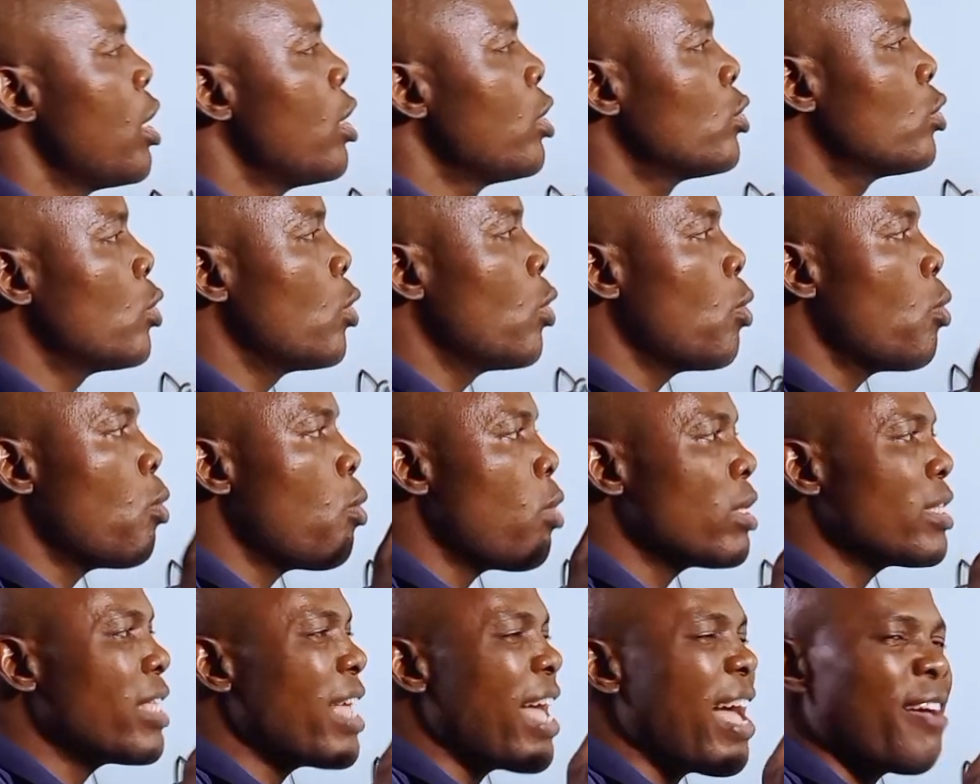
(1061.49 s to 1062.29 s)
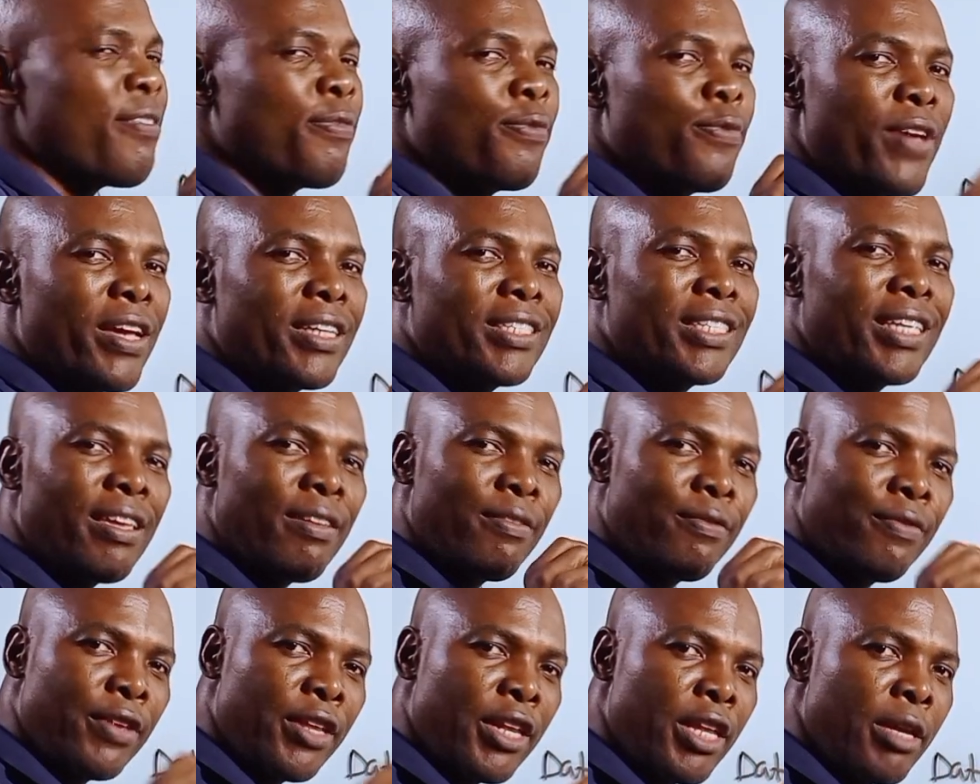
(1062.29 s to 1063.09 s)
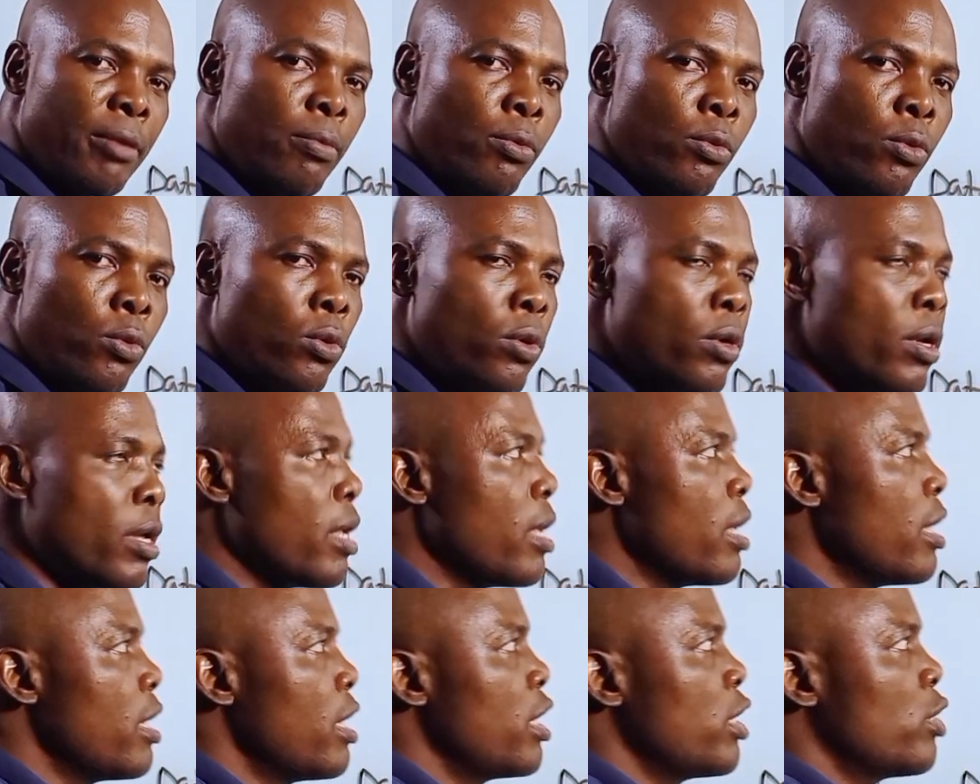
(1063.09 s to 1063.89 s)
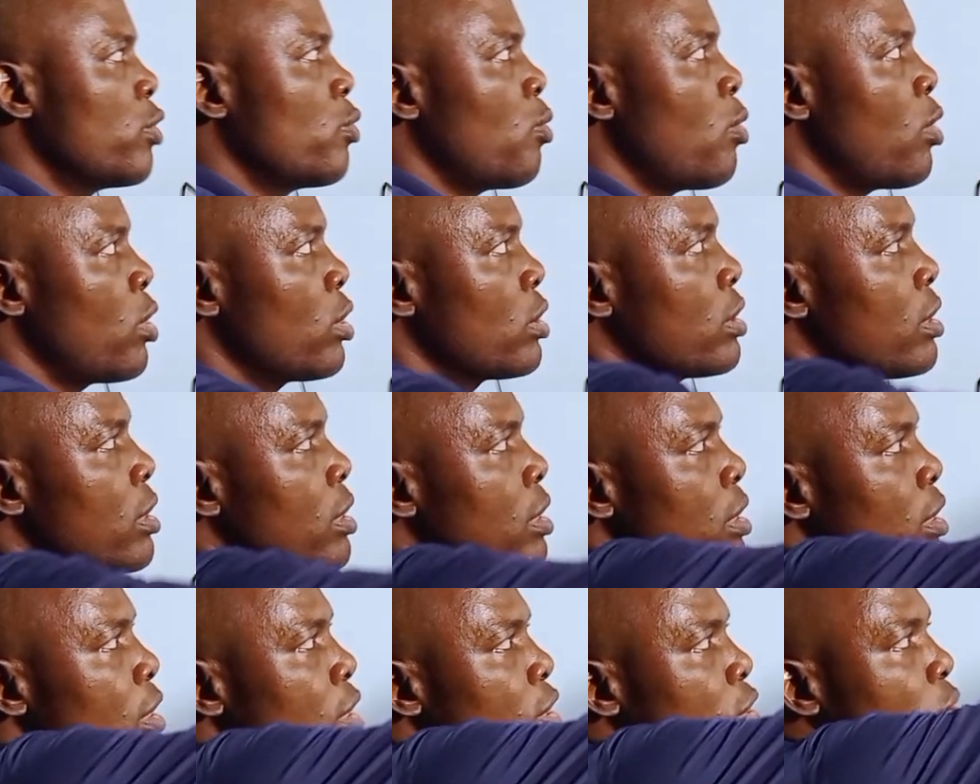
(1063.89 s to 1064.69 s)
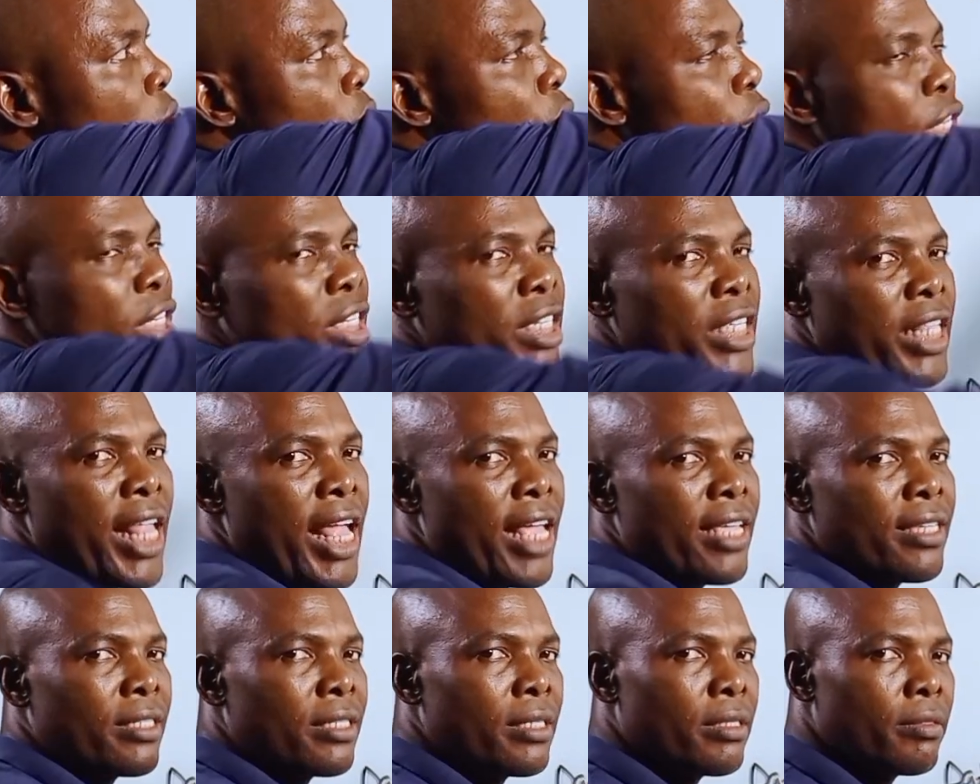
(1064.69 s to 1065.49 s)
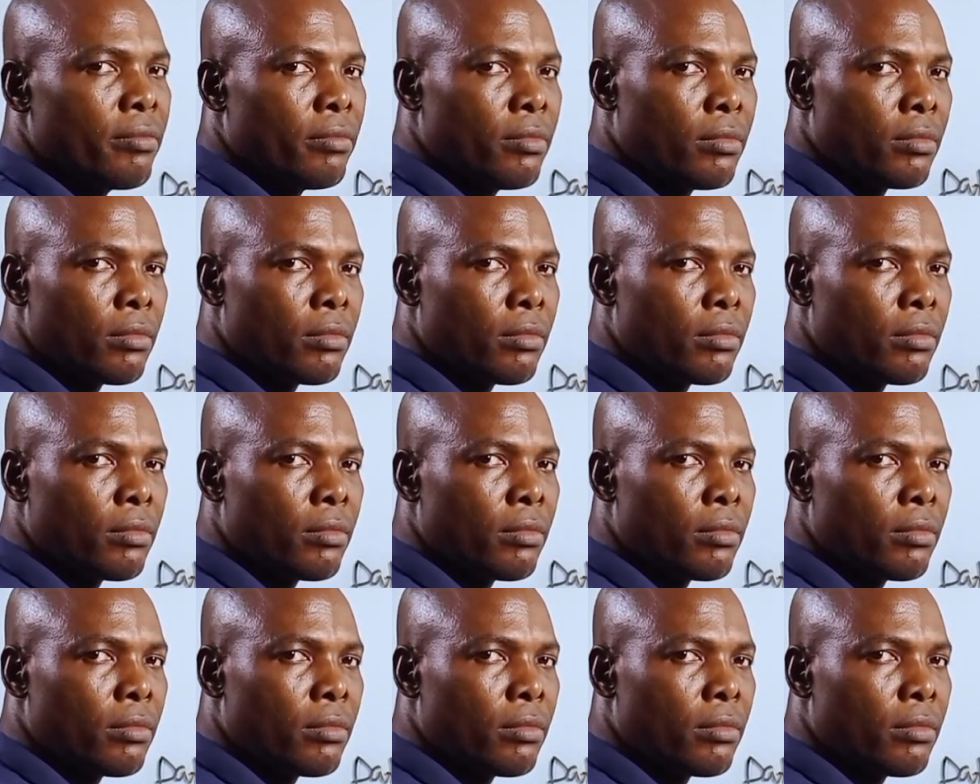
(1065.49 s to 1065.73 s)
So what affects a variable is what? The storage class.